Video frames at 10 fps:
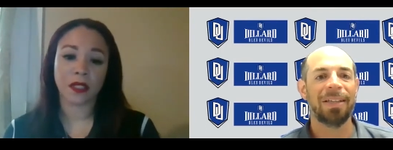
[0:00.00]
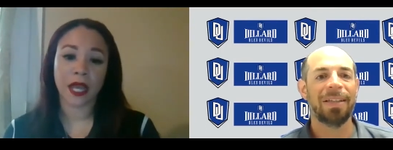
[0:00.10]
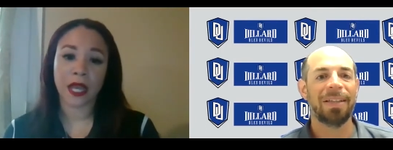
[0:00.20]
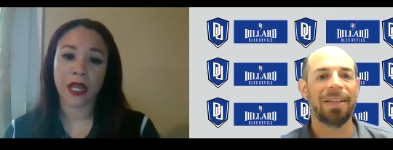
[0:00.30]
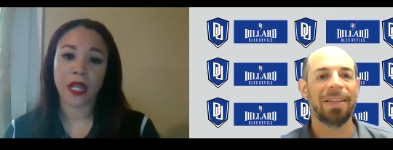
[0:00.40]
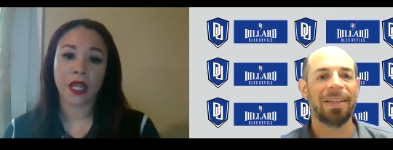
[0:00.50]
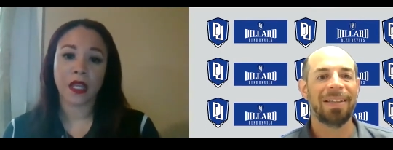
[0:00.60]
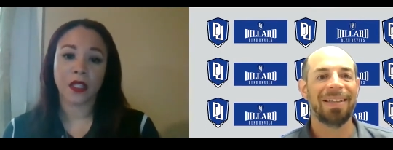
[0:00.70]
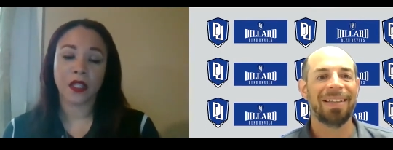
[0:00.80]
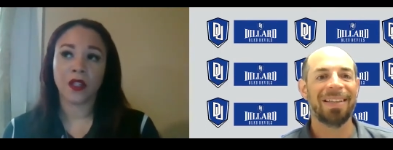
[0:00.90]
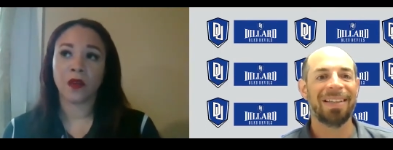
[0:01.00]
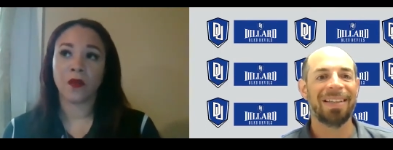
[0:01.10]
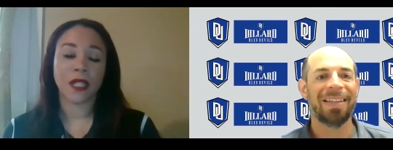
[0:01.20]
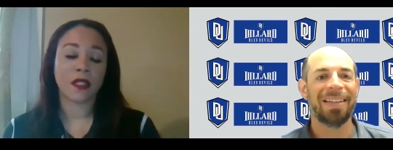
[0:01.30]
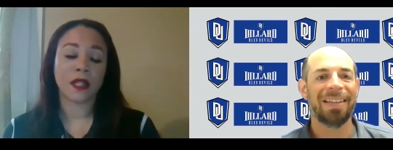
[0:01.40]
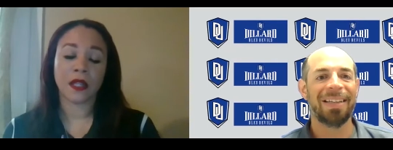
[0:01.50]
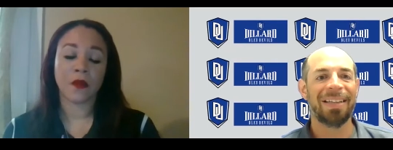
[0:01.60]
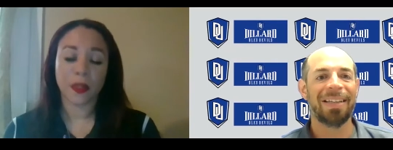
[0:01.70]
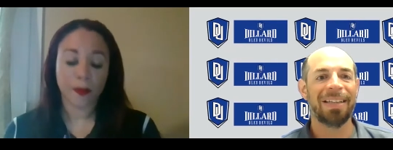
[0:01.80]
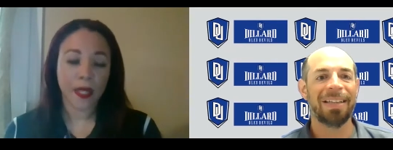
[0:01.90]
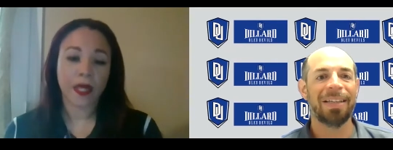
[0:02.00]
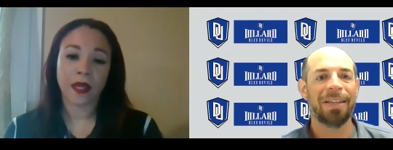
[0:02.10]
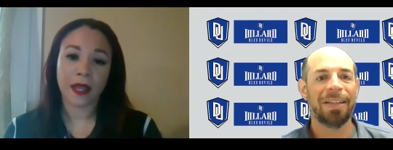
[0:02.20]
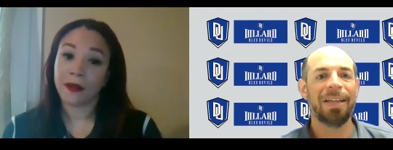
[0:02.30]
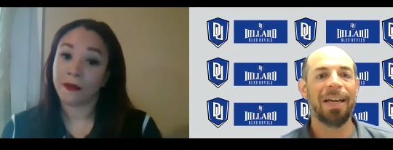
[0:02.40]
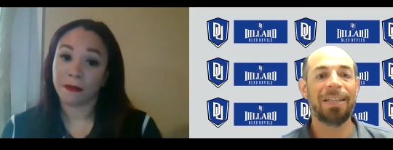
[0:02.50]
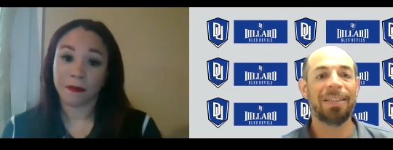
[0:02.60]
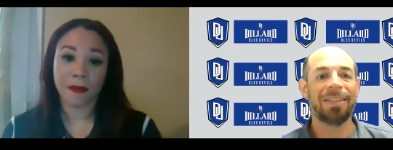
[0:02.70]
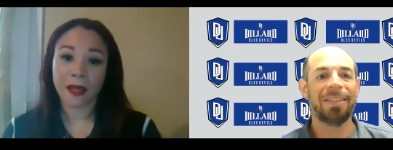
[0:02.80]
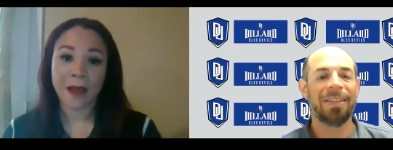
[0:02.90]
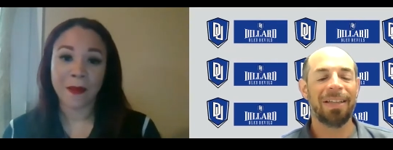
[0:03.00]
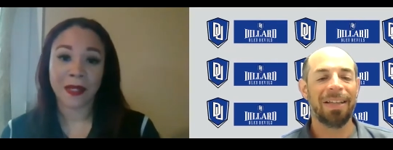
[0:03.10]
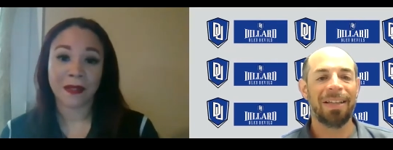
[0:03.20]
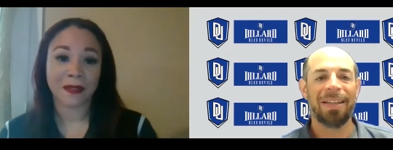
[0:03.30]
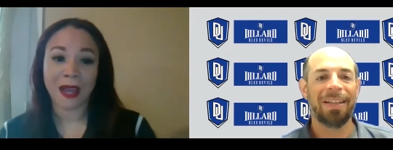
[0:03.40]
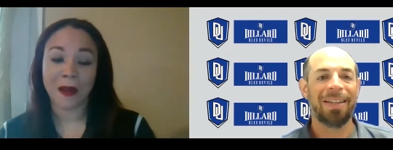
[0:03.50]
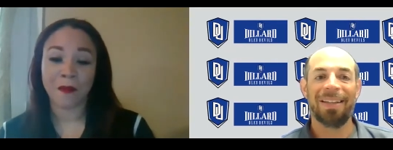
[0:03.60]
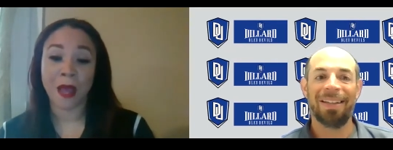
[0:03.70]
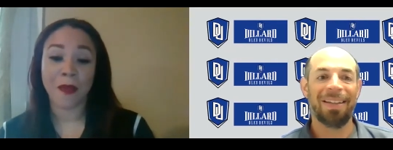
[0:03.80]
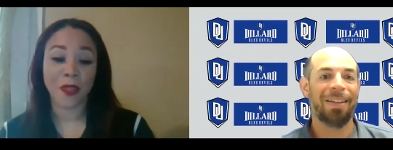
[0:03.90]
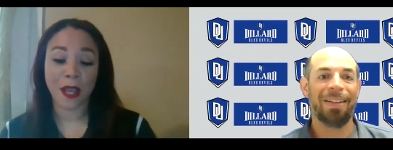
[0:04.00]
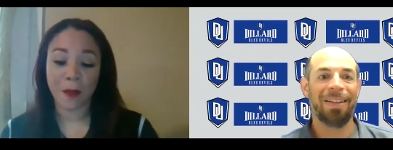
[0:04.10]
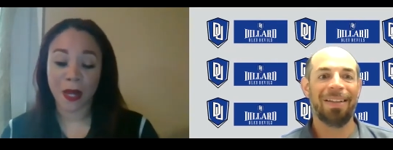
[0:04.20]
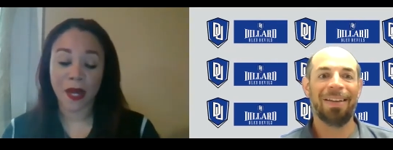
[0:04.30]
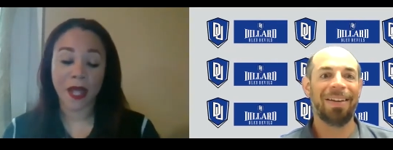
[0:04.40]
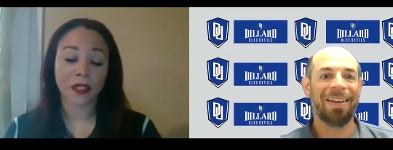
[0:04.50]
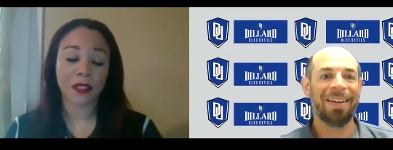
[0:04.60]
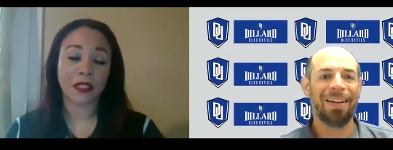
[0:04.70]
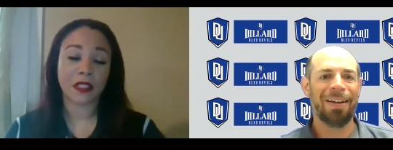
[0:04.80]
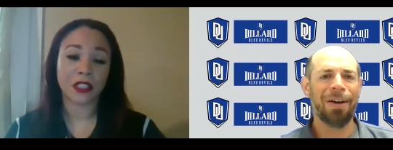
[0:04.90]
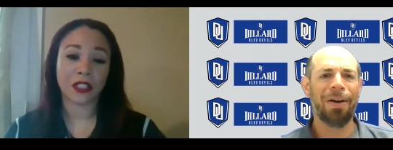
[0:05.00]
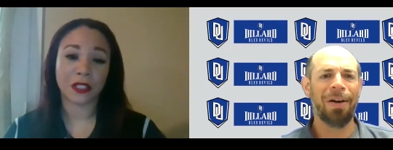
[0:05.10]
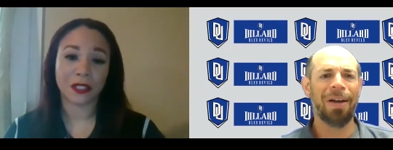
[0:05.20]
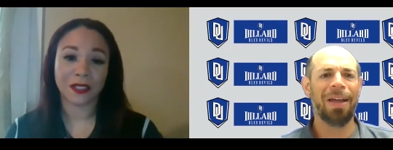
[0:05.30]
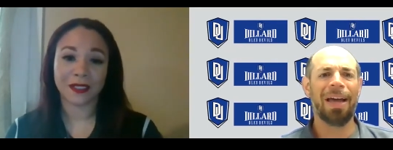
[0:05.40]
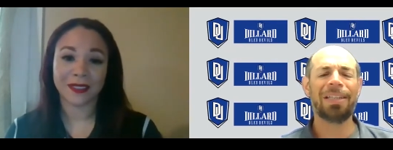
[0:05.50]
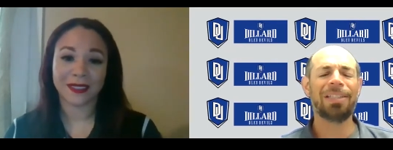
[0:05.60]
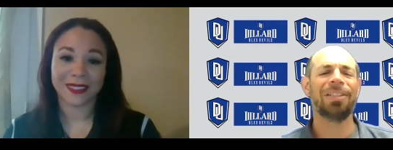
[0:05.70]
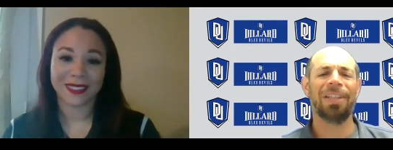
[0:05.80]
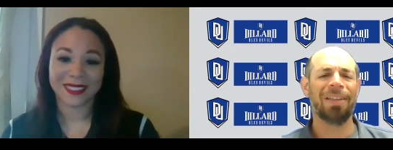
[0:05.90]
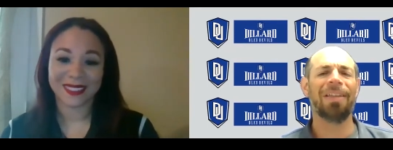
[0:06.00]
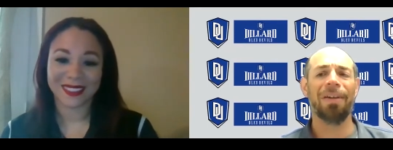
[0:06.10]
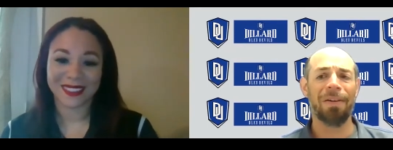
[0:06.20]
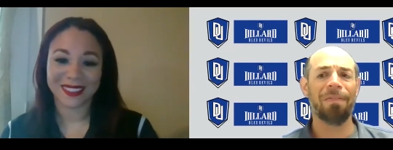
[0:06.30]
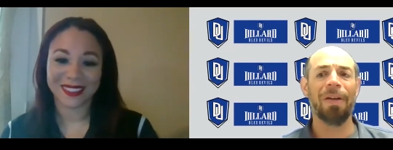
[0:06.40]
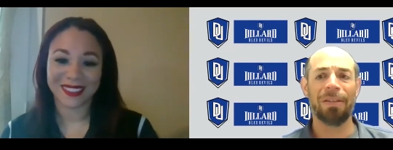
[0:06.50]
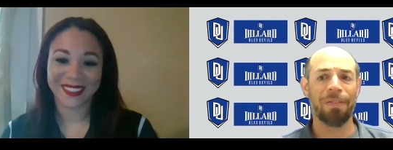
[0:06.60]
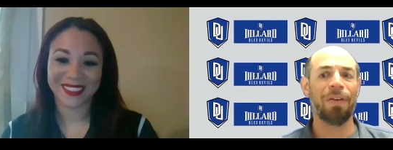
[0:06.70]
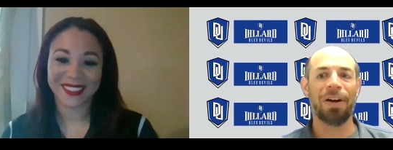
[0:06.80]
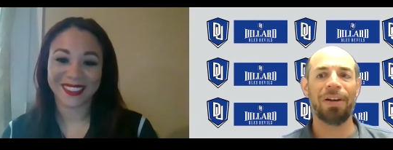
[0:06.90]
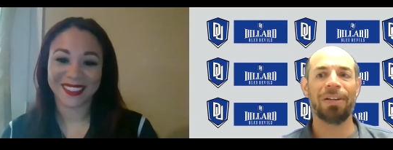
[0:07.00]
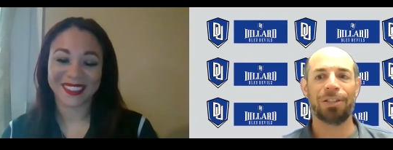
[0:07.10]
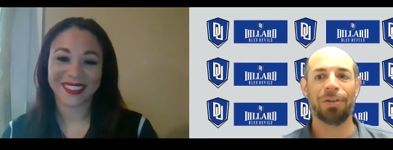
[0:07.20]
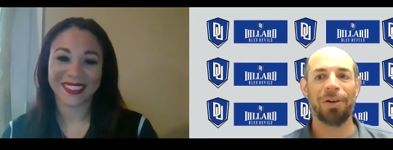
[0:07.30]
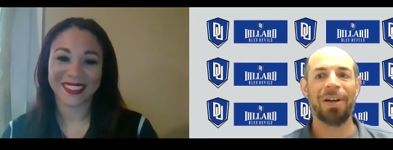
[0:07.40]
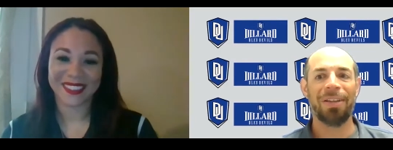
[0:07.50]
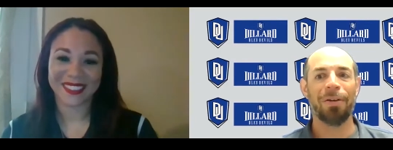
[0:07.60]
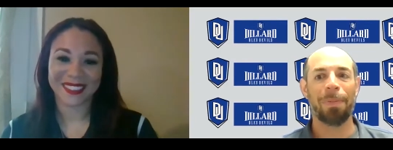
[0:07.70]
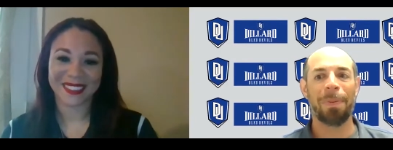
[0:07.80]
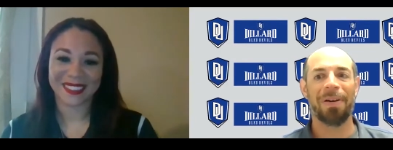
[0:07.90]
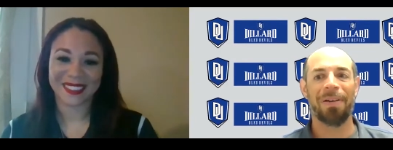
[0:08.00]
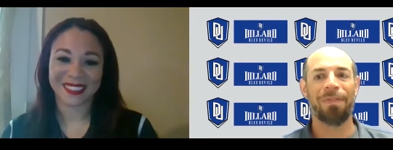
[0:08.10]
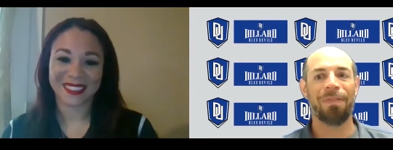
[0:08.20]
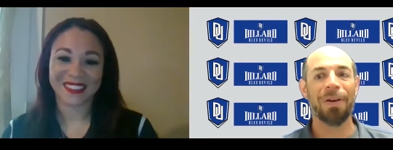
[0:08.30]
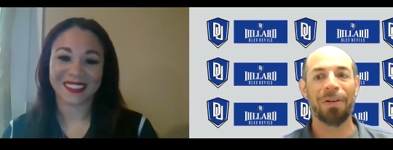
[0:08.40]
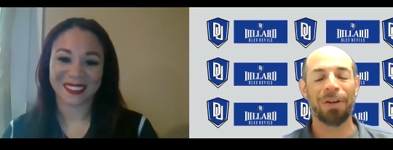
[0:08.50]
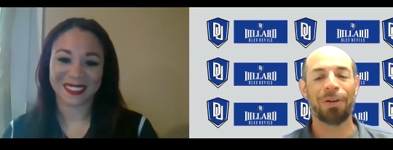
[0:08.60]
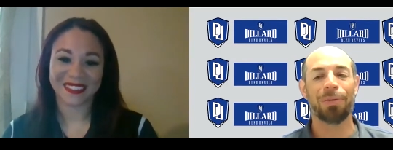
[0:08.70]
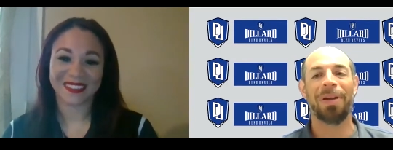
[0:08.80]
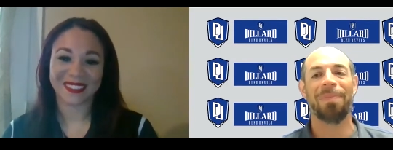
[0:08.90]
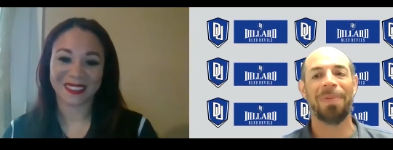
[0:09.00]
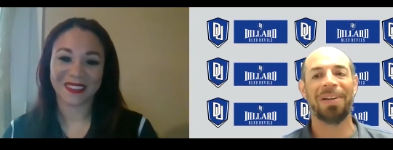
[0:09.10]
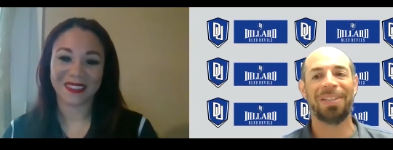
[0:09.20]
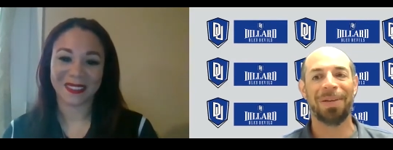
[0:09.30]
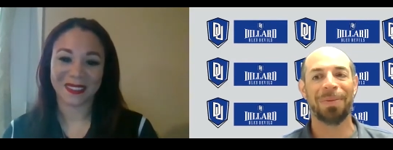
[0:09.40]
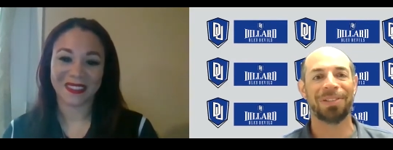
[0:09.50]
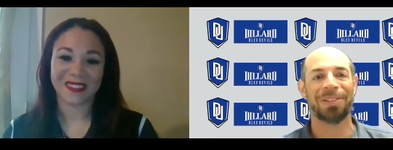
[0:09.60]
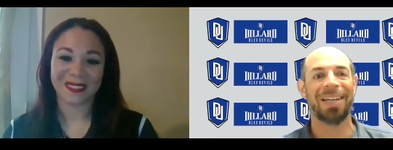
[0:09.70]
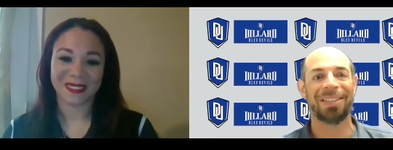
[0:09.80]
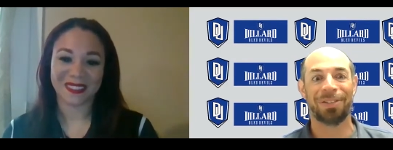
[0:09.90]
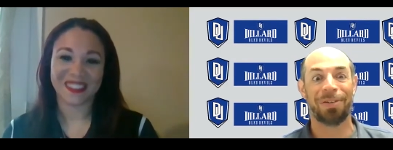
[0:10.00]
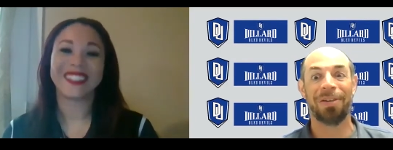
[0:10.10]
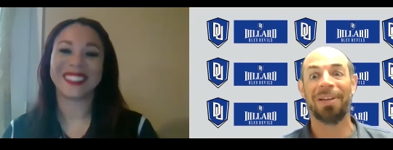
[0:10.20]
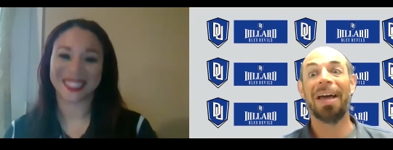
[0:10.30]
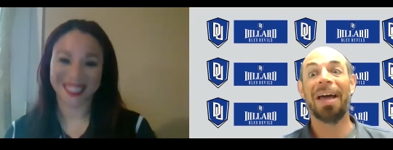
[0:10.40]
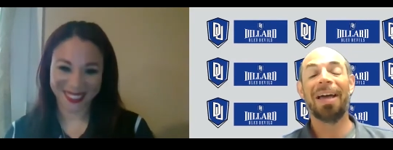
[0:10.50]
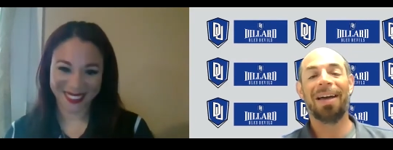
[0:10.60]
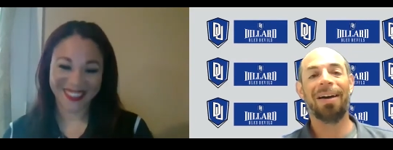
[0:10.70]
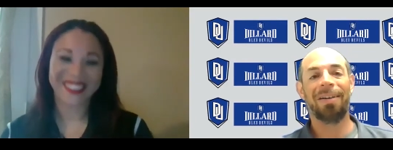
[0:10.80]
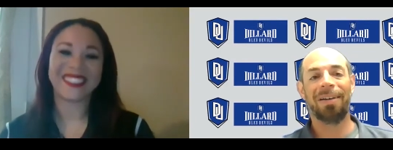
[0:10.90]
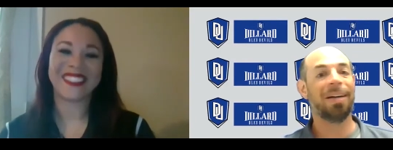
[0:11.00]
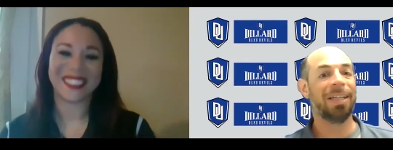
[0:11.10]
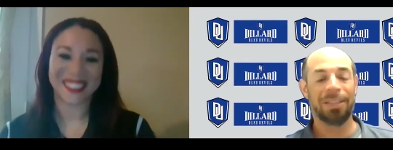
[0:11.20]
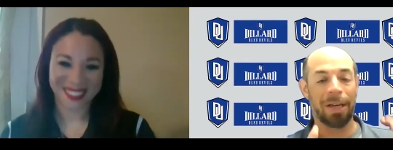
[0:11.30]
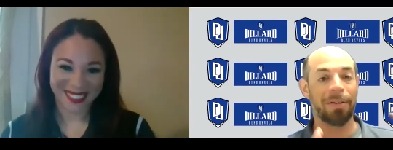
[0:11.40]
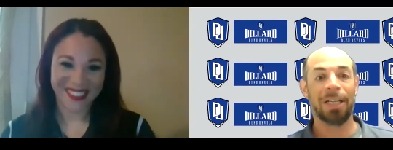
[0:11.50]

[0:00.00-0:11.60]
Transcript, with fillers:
Speaker 1: that you know resonated with me and i mean I, I, think i made an excellent decision oh
Speaker 2: excellent you know it's a very good story and you were part of you know the great mary teamer's last recruiting Class,